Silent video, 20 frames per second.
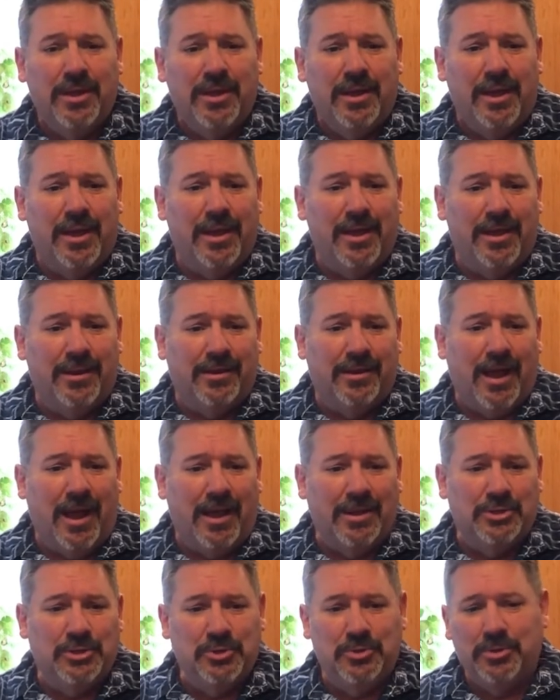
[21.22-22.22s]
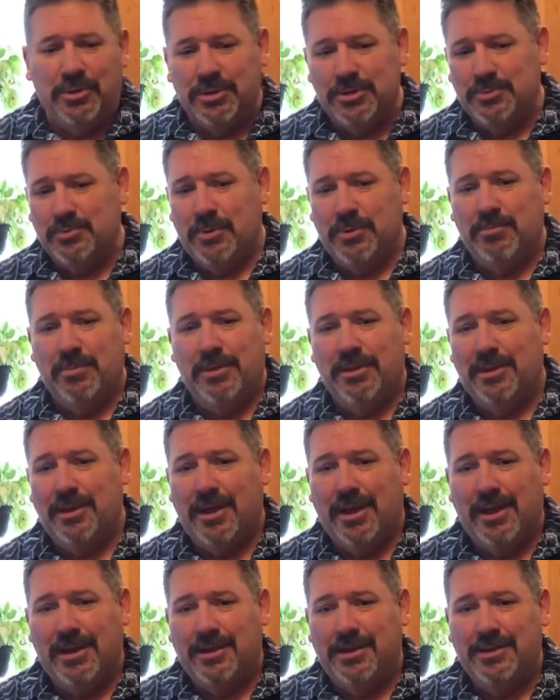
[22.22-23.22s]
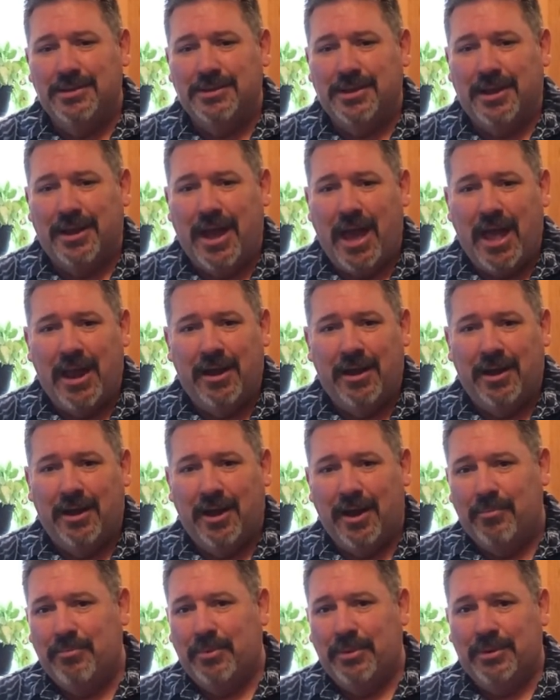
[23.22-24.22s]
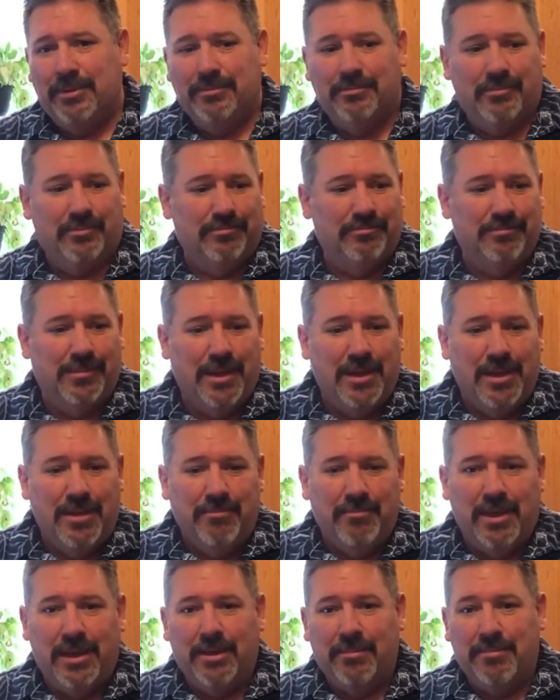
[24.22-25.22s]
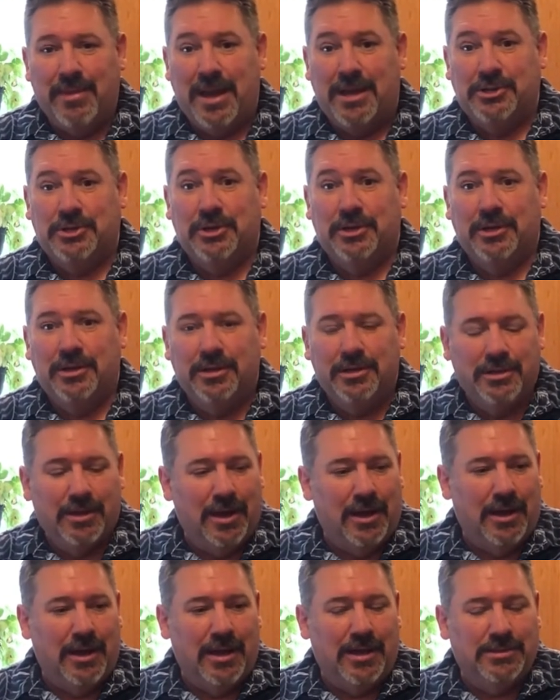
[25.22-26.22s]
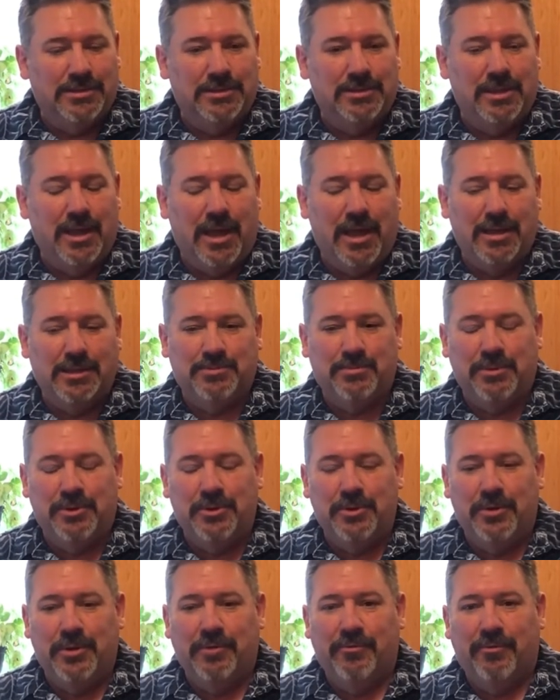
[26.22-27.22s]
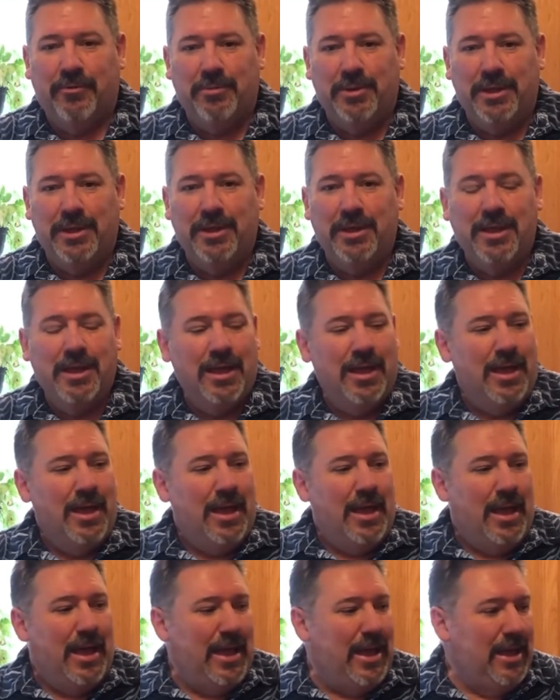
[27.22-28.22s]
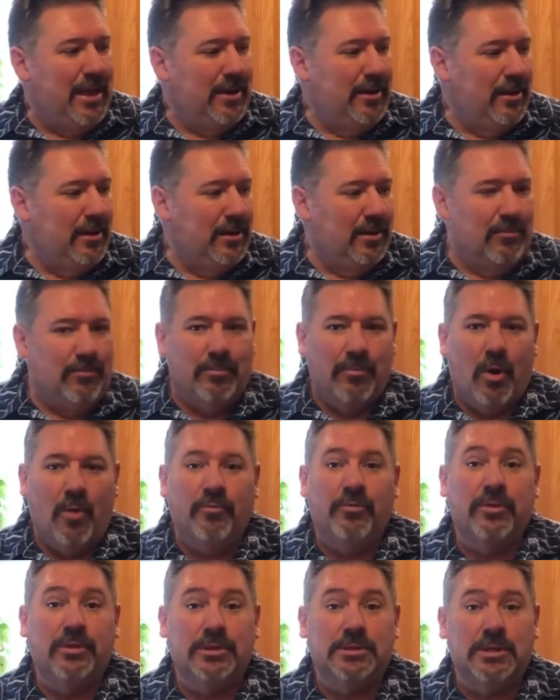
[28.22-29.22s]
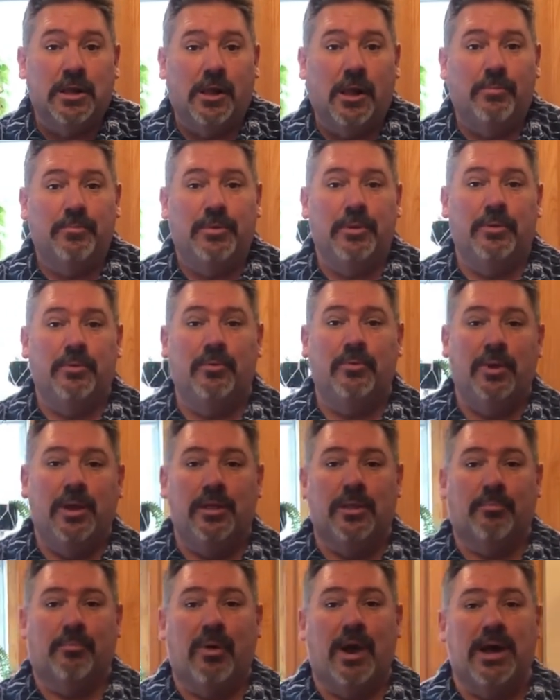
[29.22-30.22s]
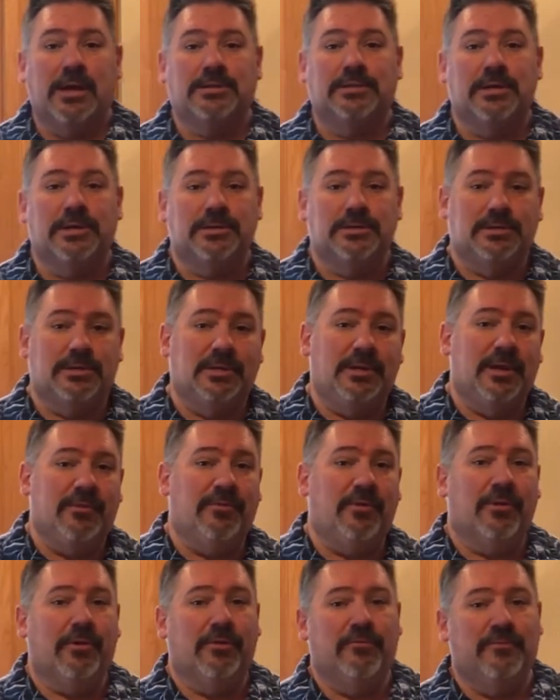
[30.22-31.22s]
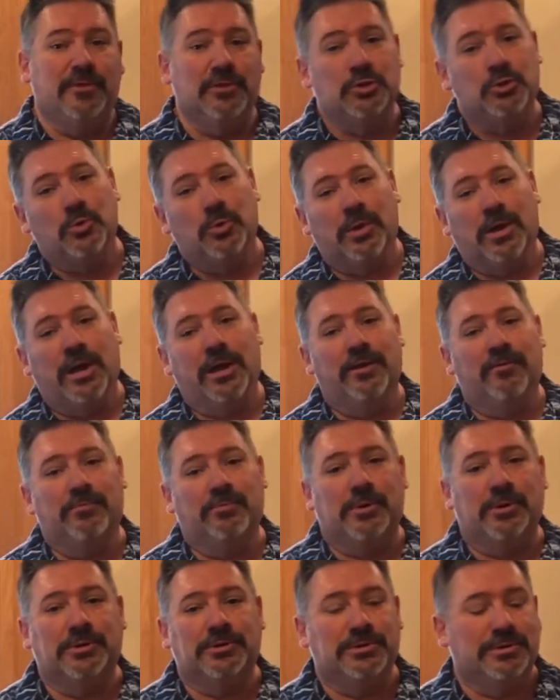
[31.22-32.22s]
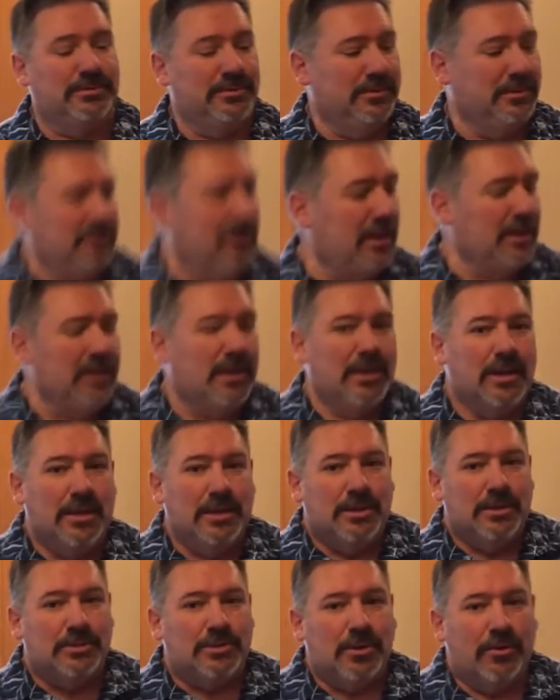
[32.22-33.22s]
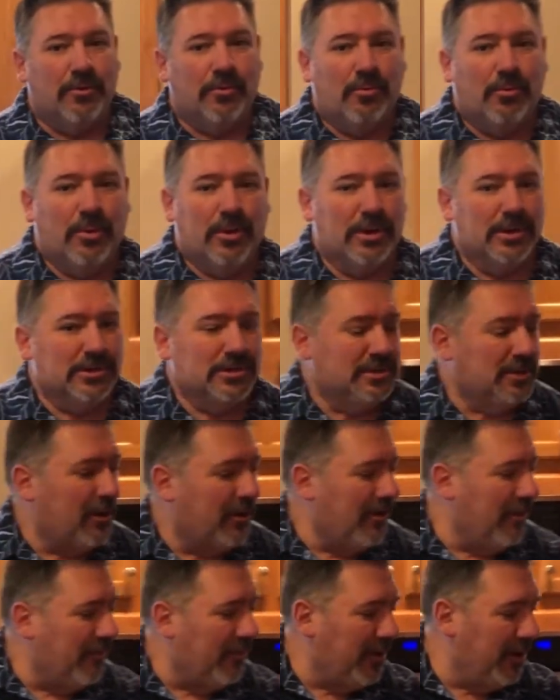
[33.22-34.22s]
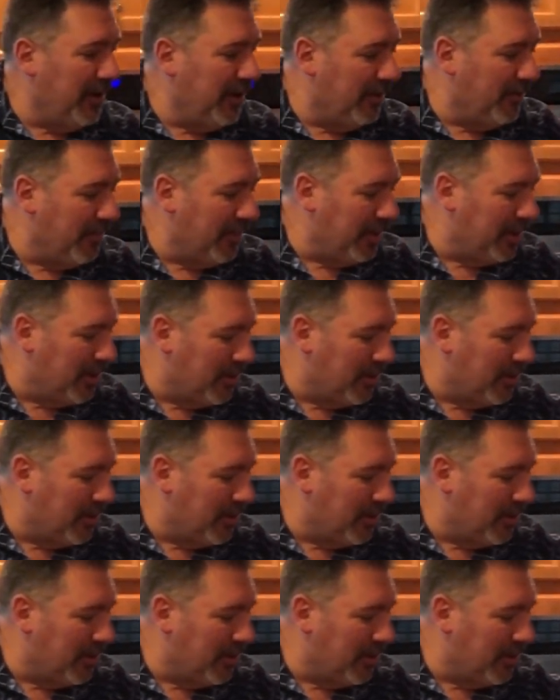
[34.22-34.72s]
And Kai Juhlin is with me today, and he's going to edit it up and make it magic as he has been doing for me. And hopefully this will help you in the process if you're a visual kind of person. So we're going to start over here. We're going to